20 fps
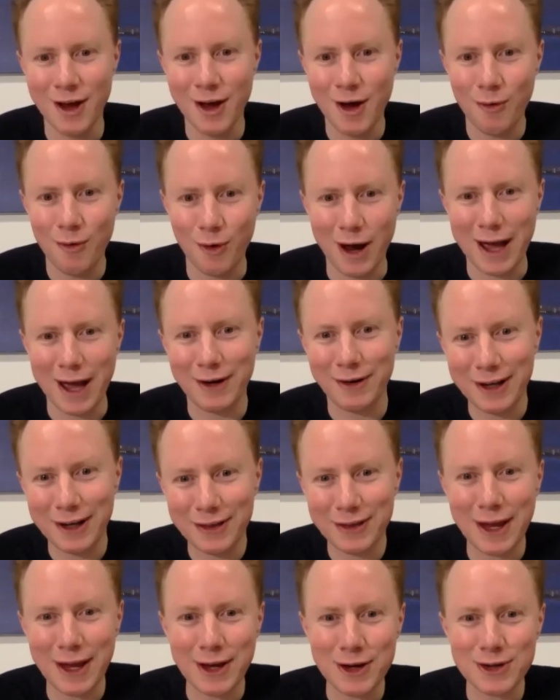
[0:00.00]
Well,
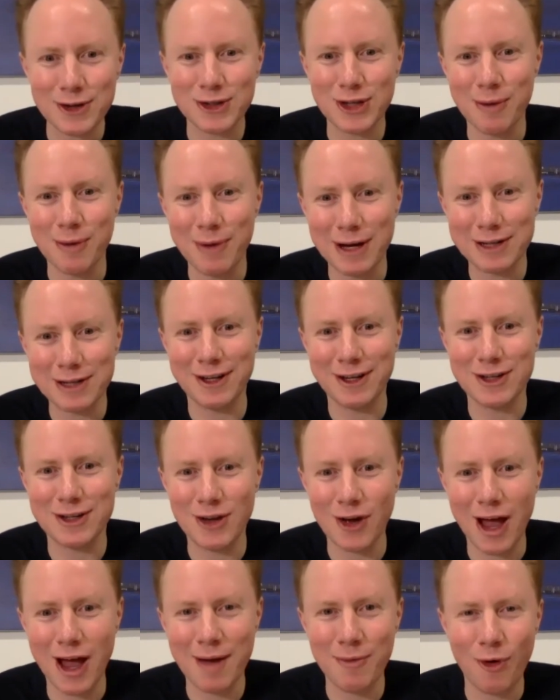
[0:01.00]
Henrik, thank you so much for your
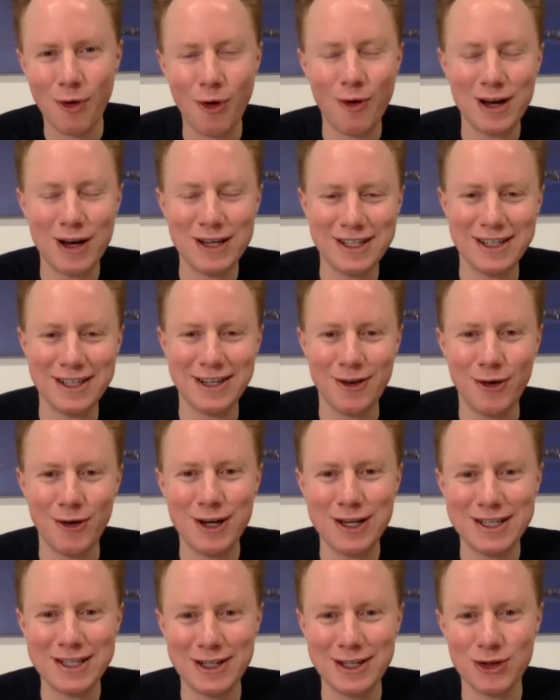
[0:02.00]
time. Always
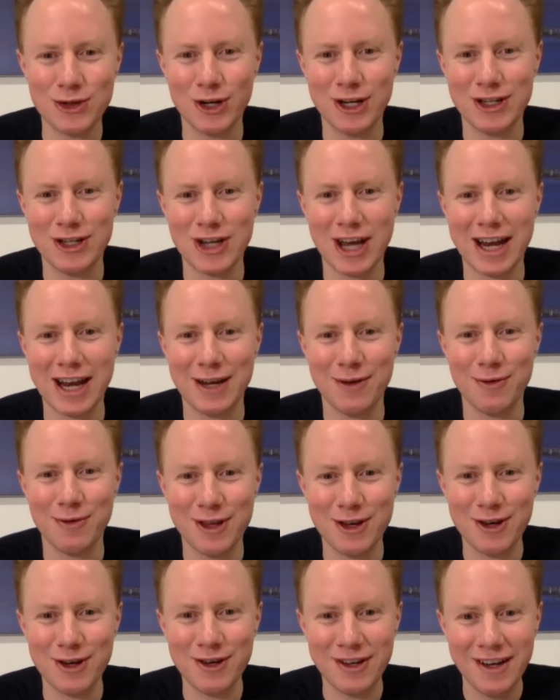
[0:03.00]
enjoy chatting with
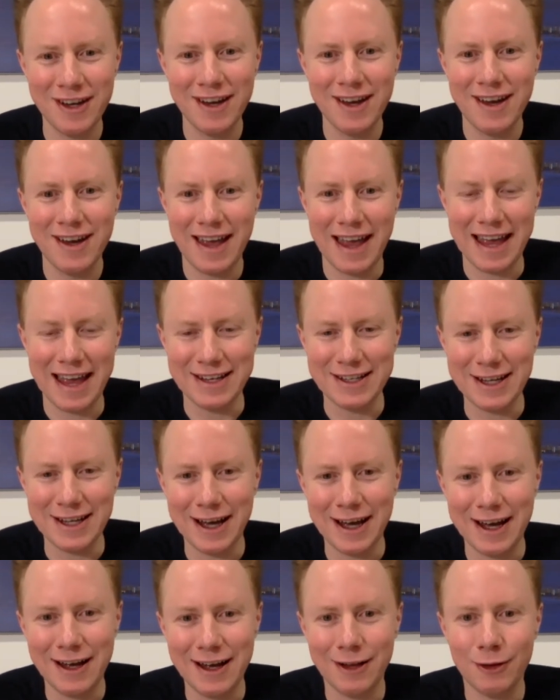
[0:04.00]
you, and
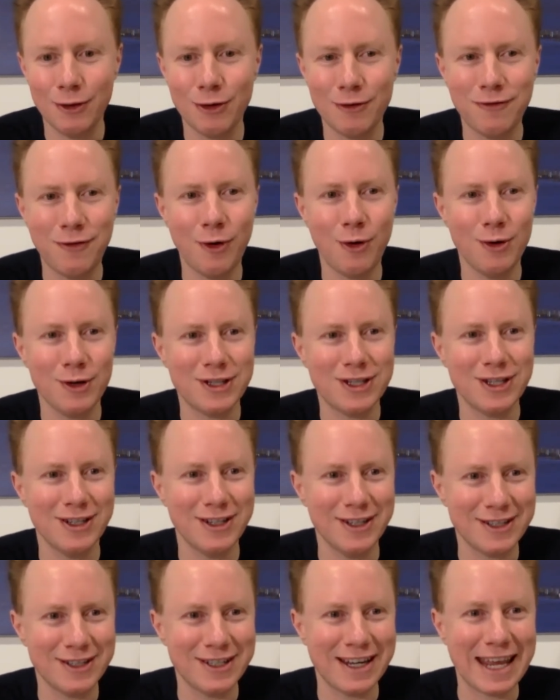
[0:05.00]
look forward
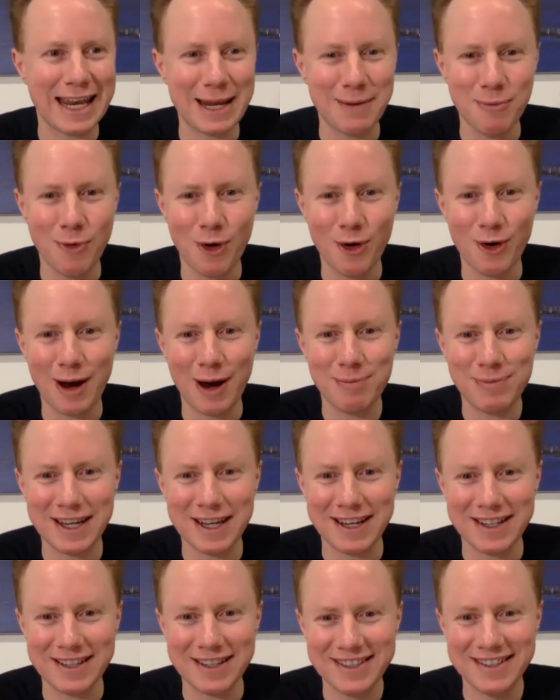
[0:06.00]
to getting more
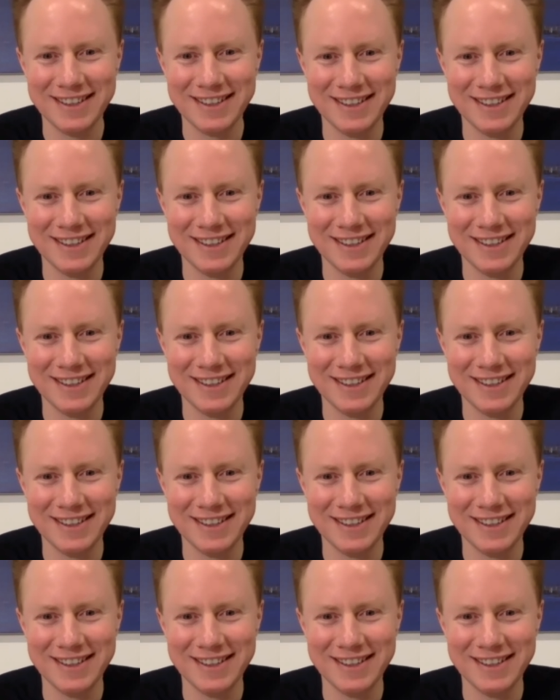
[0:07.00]
updates.